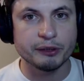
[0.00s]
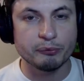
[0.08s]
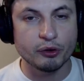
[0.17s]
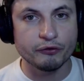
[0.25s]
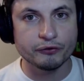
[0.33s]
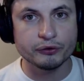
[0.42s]

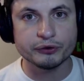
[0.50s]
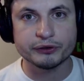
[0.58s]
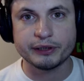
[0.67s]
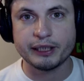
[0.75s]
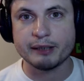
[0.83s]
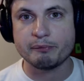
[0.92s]
stay beautiful,
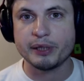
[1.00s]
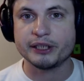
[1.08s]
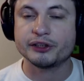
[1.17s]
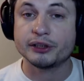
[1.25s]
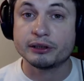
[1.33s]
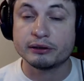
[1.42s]
stay
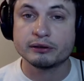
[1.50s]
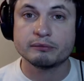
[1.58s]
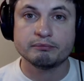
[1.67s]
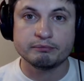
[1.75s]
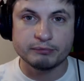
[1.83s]
amazing.